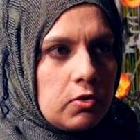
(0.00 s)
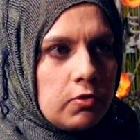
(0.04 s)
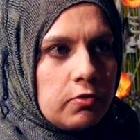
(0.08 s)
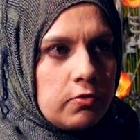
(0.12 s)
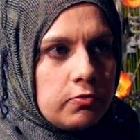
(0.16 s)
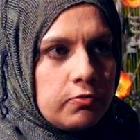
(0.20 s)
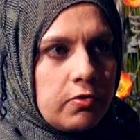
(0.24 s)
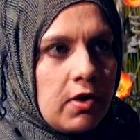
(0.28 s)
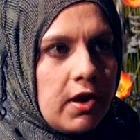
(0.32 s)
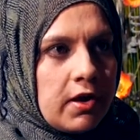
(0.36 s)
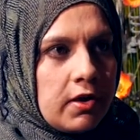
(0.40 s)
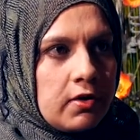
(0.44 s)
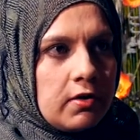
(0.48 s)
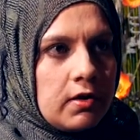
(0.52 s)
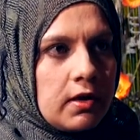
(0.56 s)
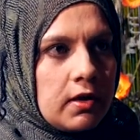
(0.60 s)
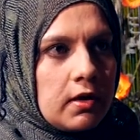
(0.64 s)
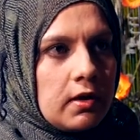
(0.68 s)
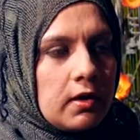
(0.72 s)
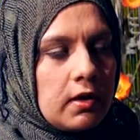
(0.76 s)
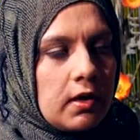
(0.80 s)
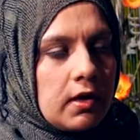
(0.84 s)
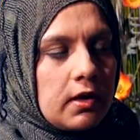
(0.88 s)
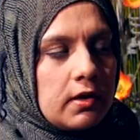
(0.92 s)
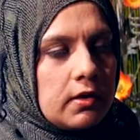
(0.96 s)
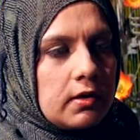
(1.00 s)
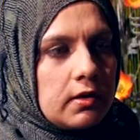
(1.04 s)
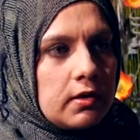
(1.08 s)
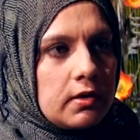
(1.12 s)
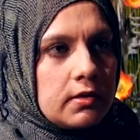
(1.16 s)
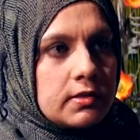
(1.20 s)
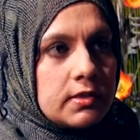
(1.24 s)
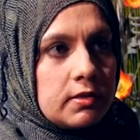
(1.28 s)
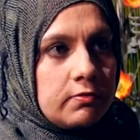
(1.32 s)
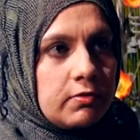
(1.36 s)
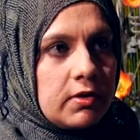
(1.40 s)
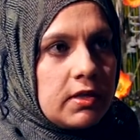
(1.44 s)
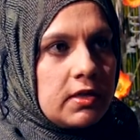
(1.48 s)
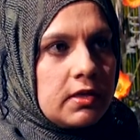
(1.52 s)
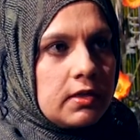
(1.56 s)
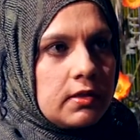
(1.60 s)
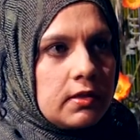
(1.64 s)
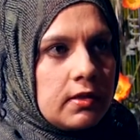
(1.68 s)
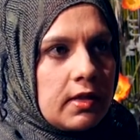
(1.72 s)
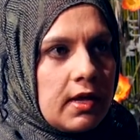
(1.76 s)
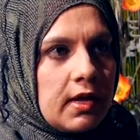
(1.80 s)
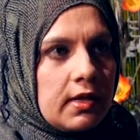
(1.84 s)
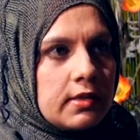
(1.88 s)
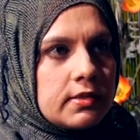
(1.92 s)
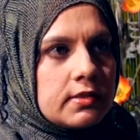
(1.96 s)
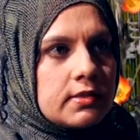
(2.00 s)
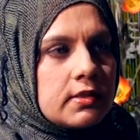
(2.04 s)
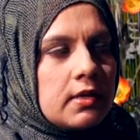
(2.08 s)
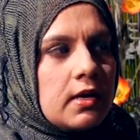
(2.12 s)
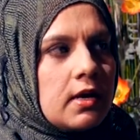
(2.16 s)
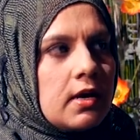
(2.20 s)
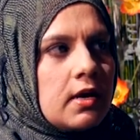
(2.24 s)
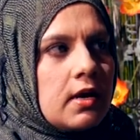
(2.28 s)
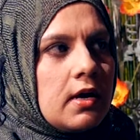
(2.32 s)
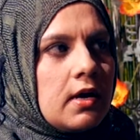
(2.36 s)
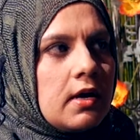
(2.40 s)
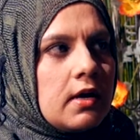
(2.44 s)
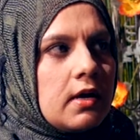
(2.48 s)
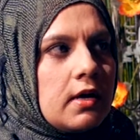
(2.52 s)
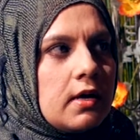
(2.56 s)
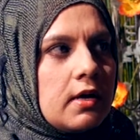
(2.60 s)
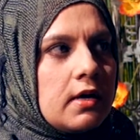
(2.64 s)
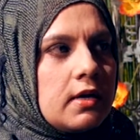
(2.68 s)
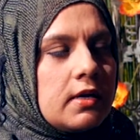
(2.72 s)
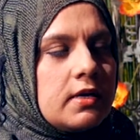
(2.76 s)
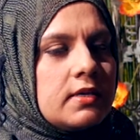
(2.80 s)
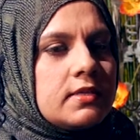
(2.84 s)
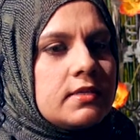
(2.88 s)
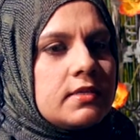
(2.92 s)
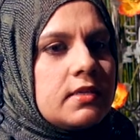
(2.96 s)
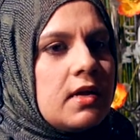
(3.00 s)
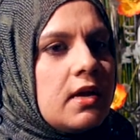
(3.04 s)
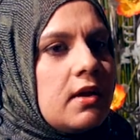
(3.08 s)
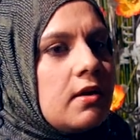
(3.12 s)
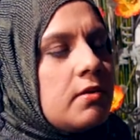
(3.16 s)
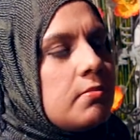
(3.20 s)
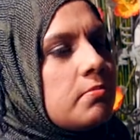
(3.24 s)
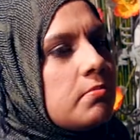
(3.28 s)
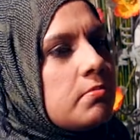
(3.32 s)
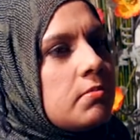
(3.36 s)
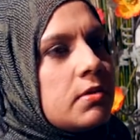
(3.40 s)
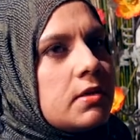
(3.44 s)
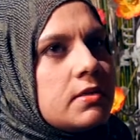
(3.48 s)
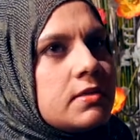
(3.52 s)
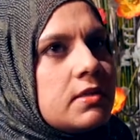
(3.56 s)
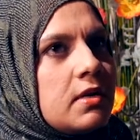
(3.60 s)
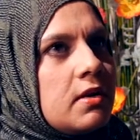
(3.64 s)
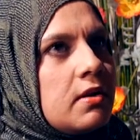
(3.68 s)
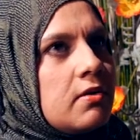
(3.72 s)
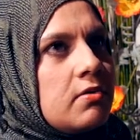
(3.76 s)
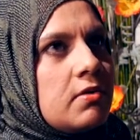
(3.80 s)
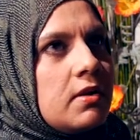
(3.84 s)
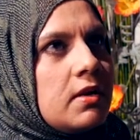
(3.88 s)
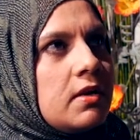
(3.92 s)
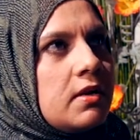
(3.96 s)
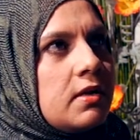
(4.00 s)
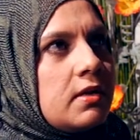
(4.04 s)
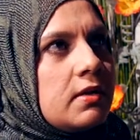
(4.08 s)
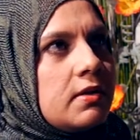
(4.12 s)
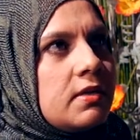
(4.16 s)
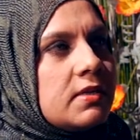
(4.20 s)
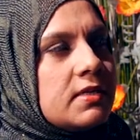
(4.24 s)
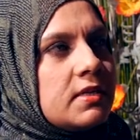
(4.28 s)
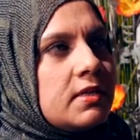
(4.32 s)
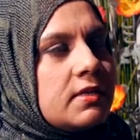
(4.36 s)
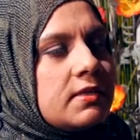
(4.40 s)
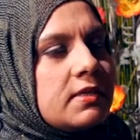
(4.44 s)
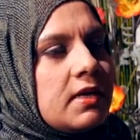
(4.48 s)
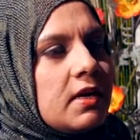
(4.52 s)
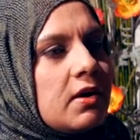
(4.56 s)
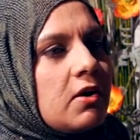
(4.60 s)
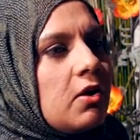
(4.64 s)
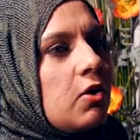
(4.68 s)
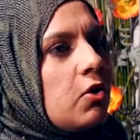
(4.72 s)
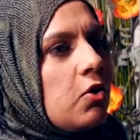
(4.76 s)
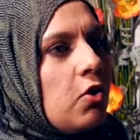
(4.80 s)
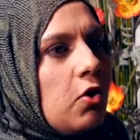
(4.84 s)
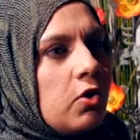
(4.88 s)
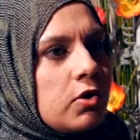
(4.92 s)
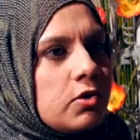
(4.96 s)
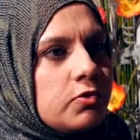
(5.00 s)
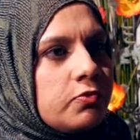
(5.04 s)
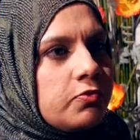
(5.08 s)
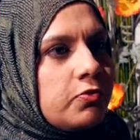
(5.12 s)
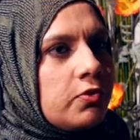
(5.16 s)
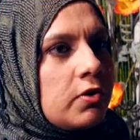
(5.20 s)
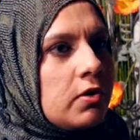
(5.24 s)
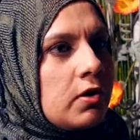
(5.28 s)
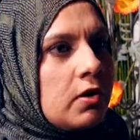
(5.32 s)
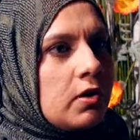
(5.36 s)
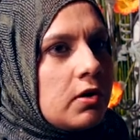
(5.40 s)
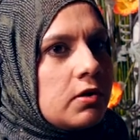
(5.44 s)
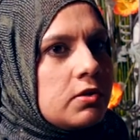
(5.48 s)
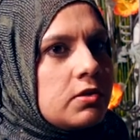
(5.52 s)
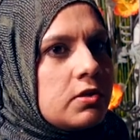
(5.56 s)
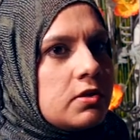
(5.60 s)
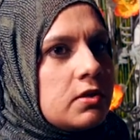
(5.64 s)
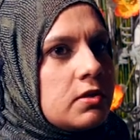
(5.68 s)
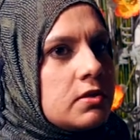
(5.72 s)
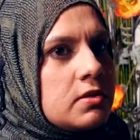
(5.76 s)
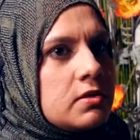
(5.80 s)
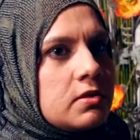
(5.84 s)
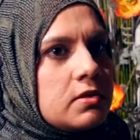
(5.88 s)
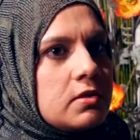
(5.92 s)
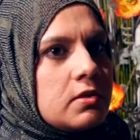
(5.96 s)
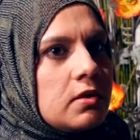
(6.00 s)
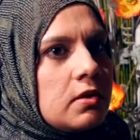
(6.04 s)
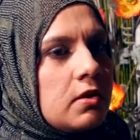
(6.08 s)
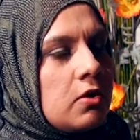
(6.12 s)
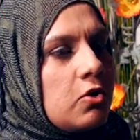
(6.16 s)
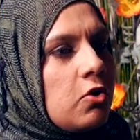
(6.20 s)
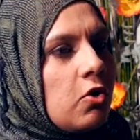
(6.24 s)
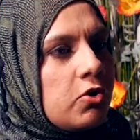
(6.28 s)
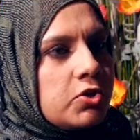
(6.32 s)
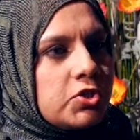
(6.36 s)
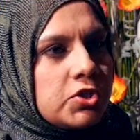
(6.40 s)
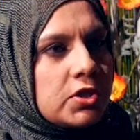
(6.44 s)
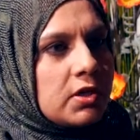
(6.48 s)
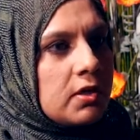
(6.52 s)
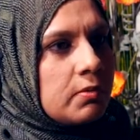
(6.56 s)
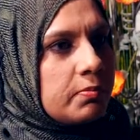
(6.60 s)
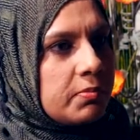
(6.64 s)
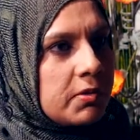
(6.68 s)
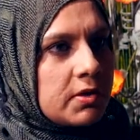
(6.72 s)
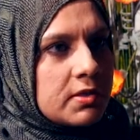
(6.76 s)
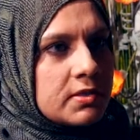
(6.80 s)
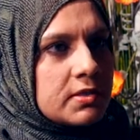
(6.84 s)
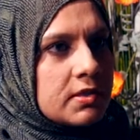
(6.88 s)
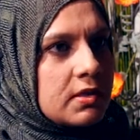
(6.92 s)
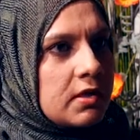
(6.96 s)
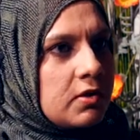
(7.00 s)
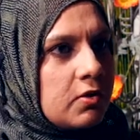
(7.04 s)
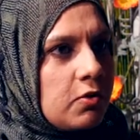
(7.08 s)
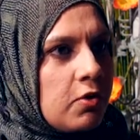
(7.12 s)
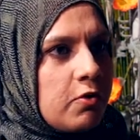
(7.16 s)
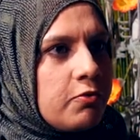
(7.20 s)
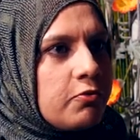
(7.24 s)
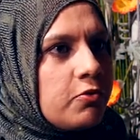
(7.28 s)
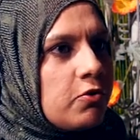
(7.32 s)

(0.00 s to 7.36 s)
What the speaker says: firing and civilian deaths, is there really, does it take a lot for a just logical person of